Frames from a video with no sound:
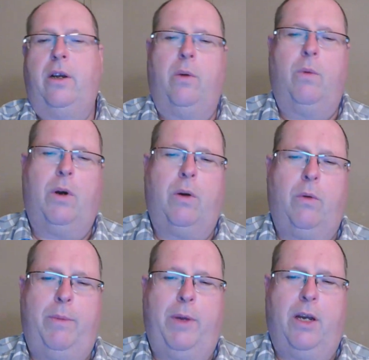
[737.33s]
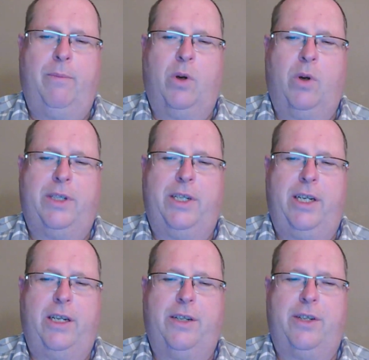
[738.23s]
the work will become more
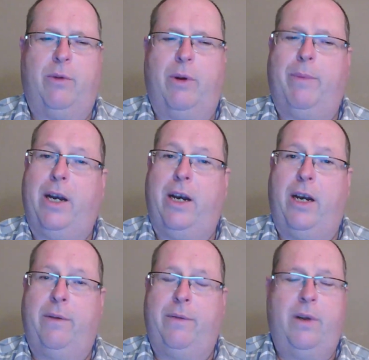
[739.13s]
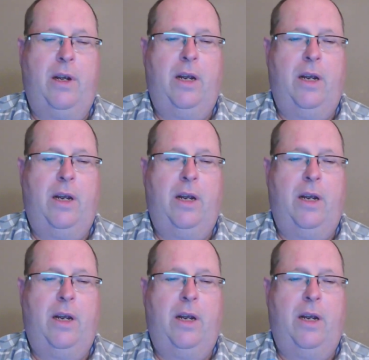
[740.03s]
tedious and repetitive